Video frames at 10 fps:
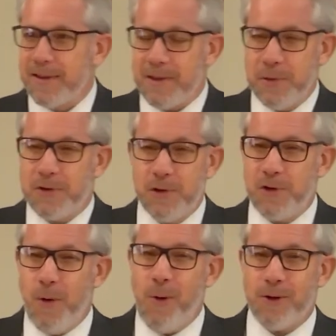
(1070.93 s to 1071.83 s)
there's
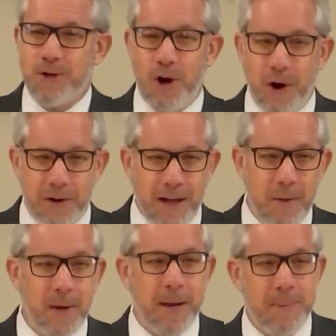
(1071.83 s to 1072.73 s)
there's a whole chart
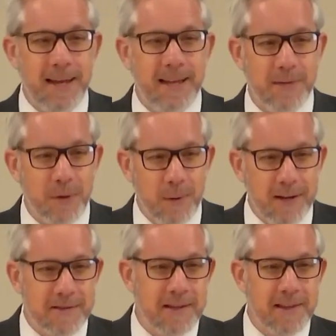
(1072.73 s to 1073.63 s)
on Wikipedia if you
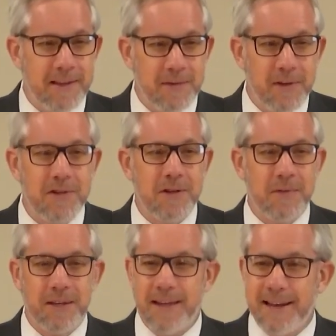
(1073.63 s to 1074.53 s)
want to see the division
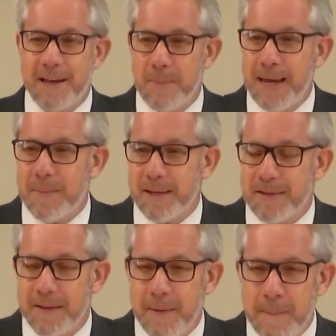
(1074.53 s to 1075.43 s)
of the Ten
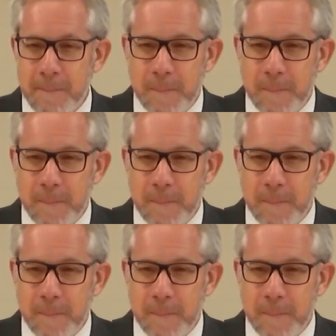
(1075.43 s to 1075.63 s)
Commandments